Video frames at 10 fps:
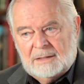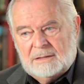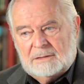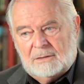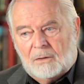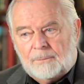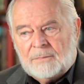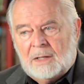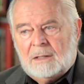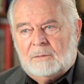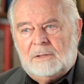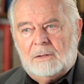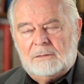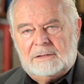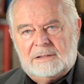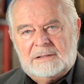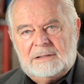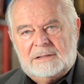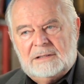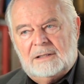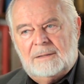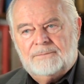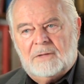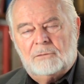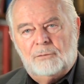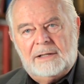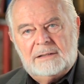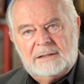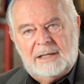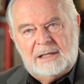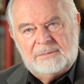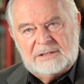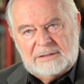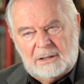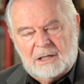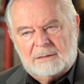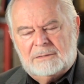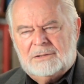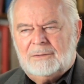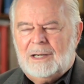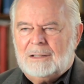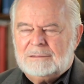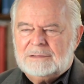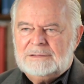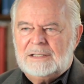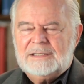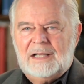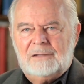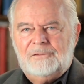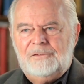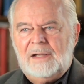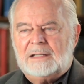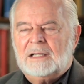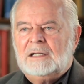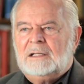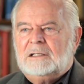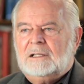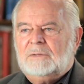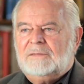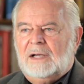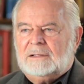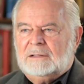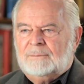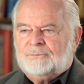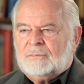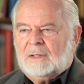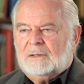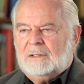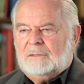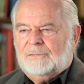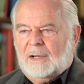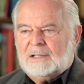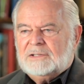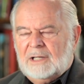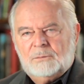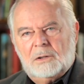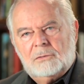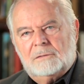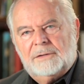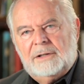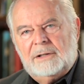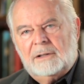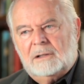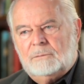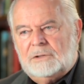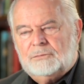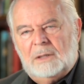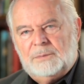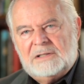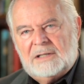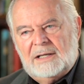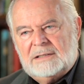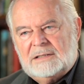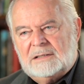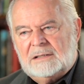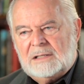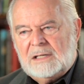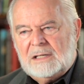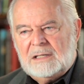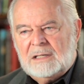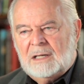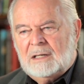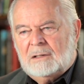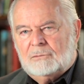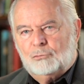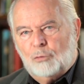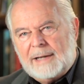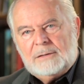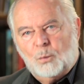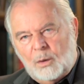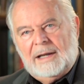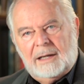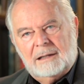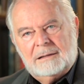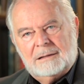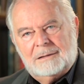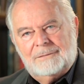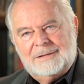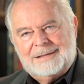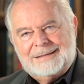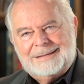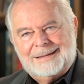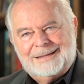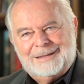So we know that this is a rigged game to start. So how does that fit? So we've got the Fox network over here, which represents the right wing of this